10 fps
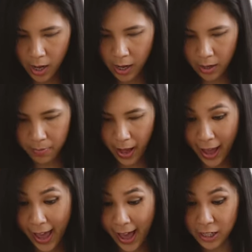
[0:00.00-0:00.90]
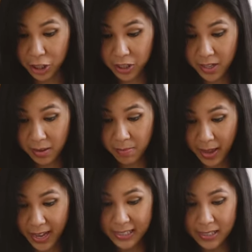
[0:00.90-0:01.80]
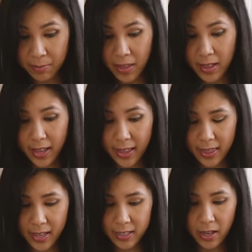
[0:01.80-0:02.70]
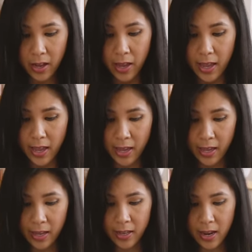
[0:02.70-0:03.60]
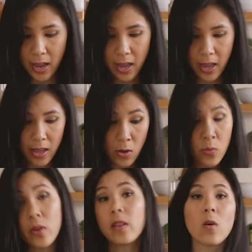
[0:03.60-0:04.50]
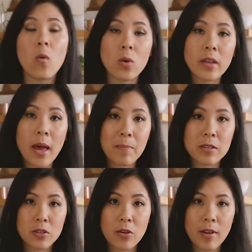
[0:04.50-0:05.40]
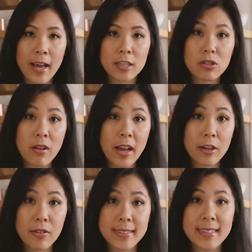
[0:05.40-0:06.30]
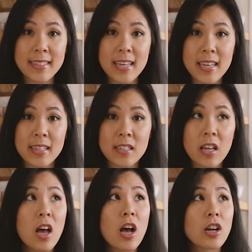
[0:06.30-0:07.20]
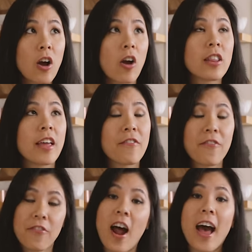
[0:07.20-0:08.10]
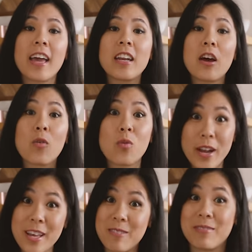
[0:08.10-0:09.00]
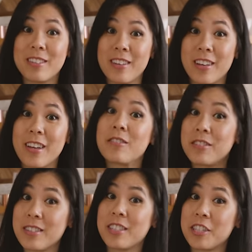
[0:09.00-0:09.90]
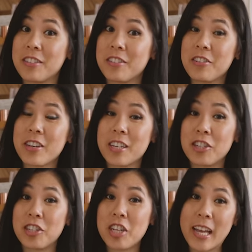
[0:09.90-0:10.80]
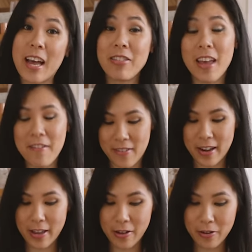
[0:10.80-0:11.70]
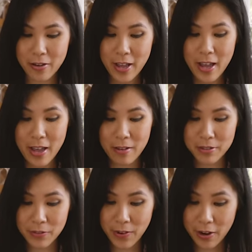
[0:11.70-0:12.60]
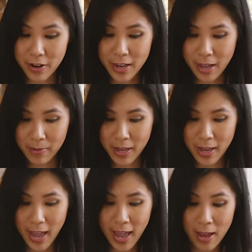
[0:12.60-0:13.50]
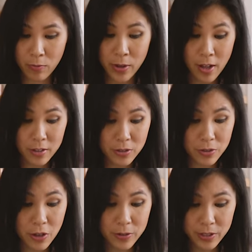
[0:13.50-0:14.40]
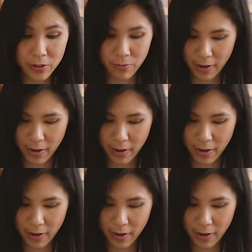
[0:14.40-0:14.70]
um, I actually made something like this in a really old episode. I tried Chrissy Teigen's garlic fried ribs. It was delicious. So you guys should check out that video. It was very yummy. And we also toasted